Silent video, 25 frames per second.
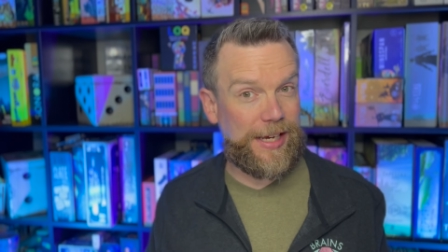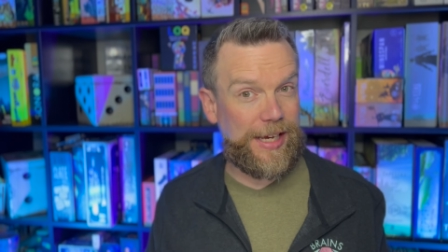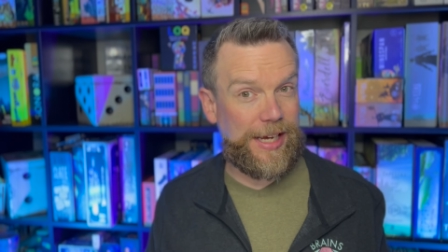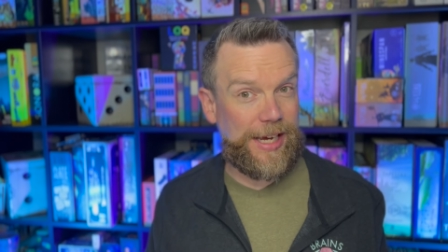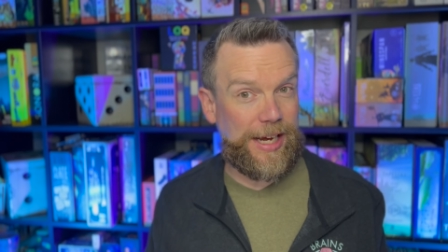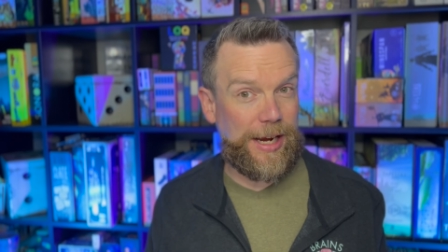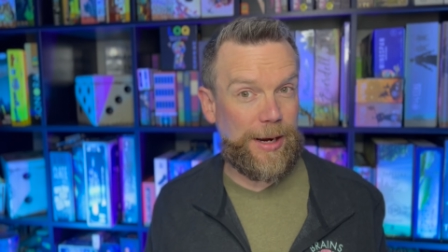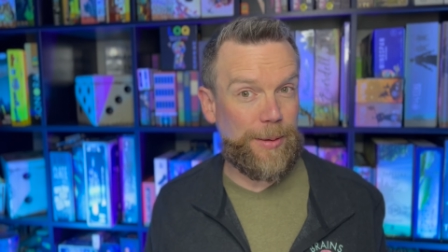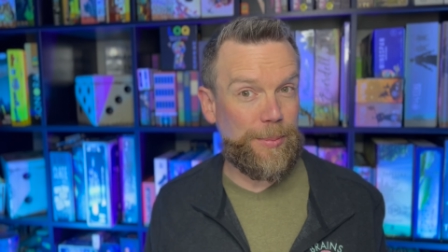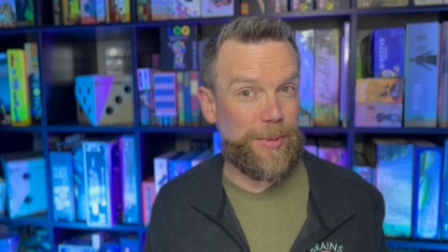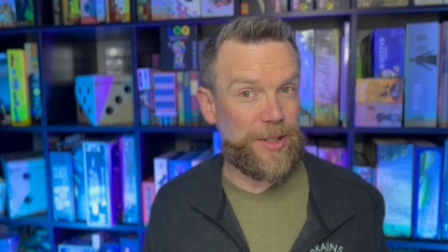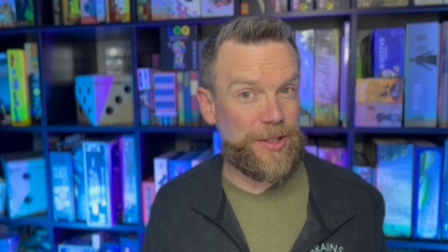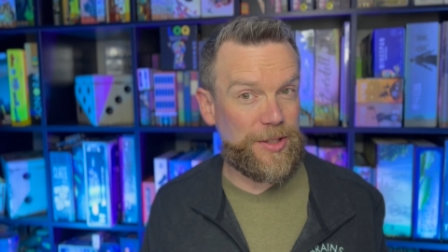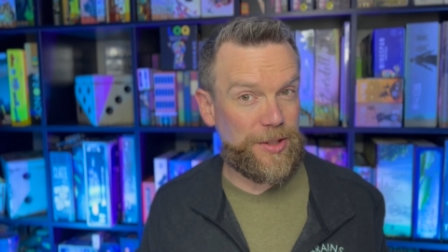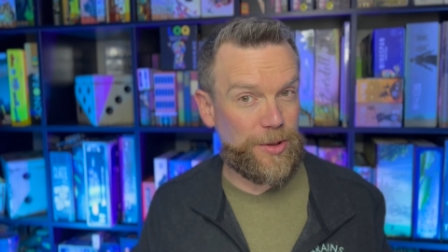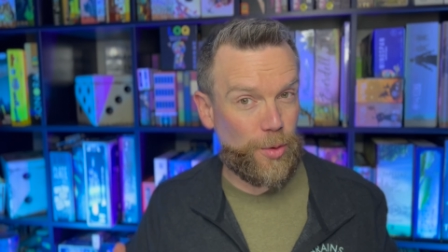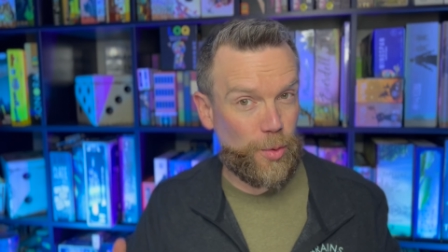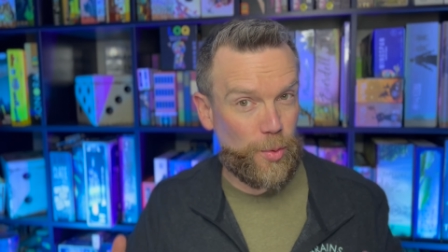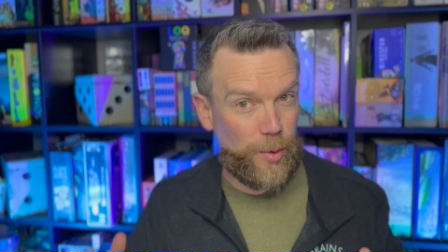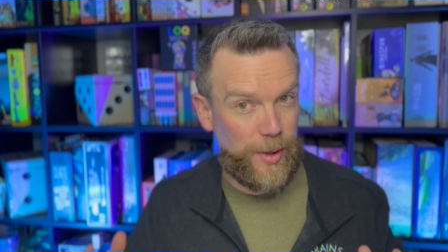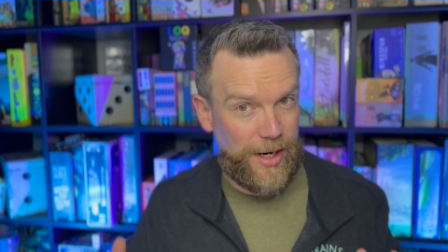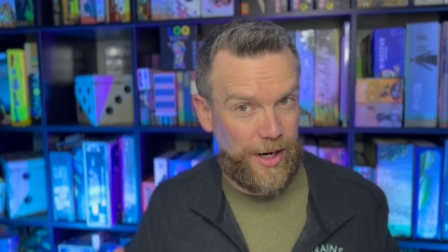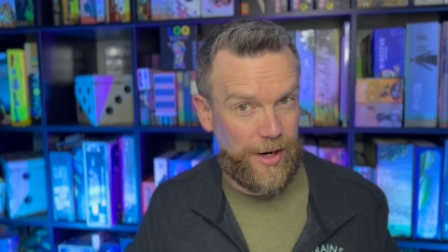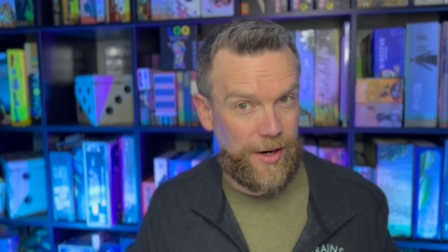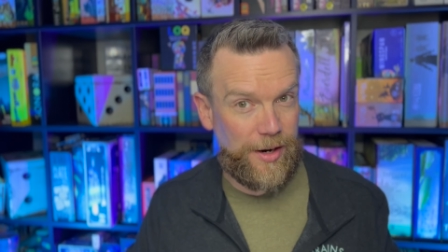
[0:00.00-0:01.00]
game, and so
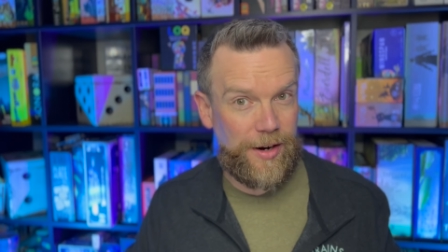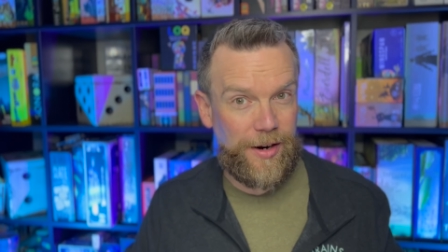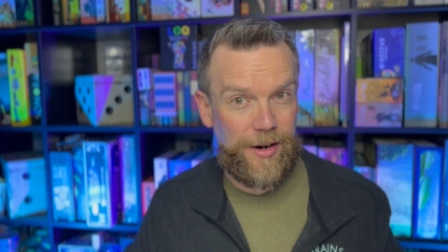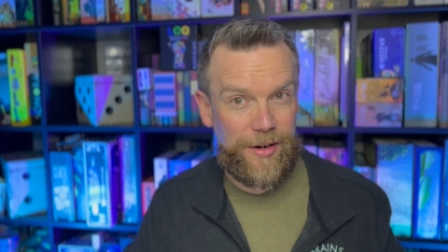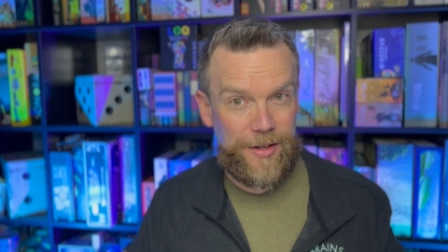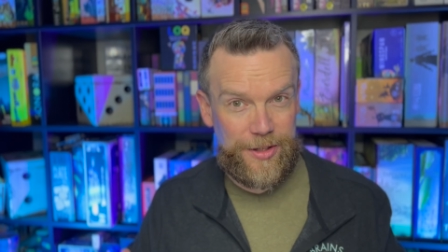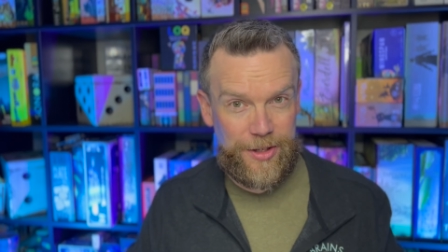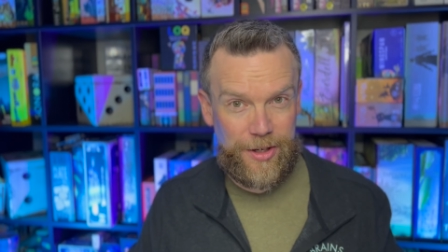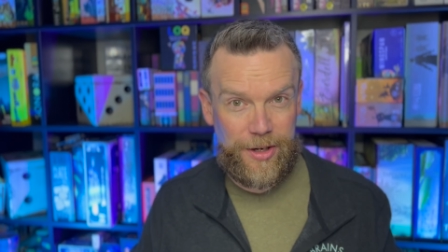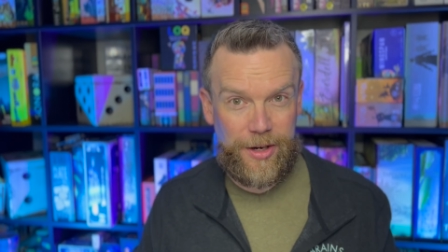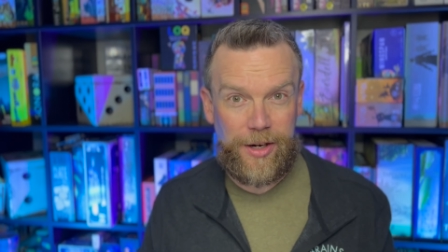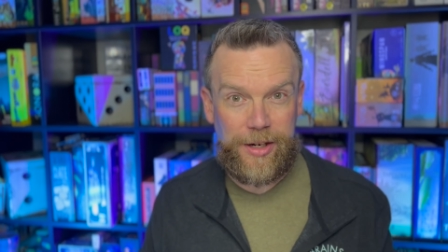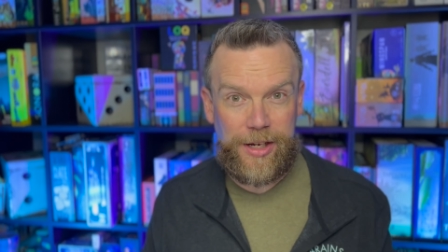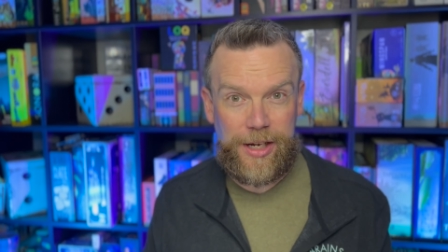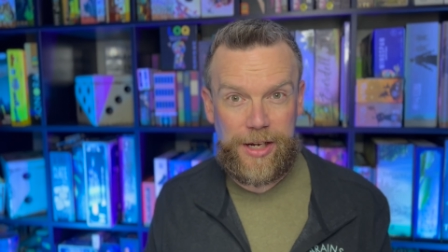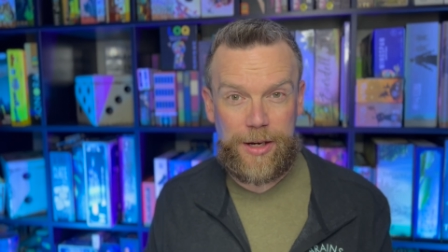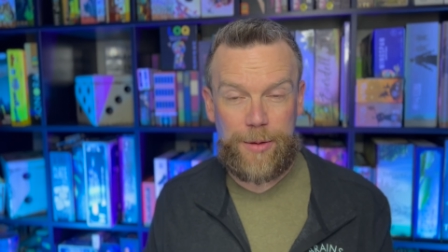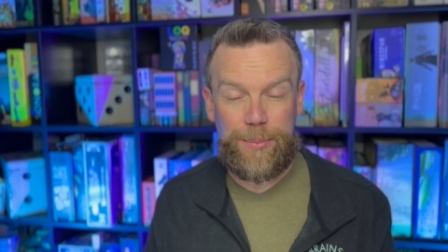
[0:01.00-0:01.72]
we are talking